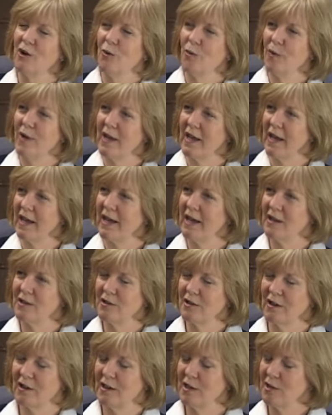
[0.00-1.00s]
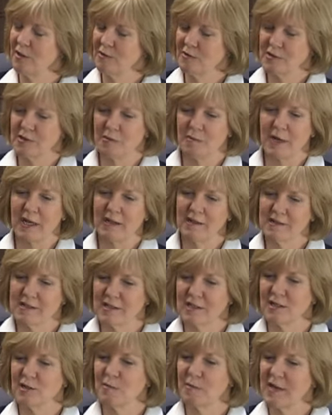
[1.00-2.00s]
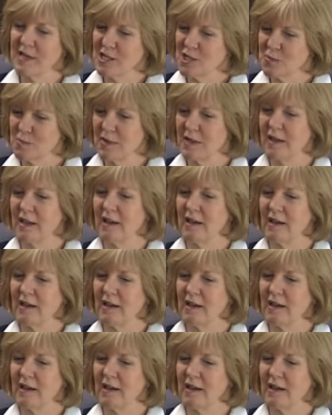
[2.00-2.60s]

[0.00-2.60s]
We had tomatoes in the basement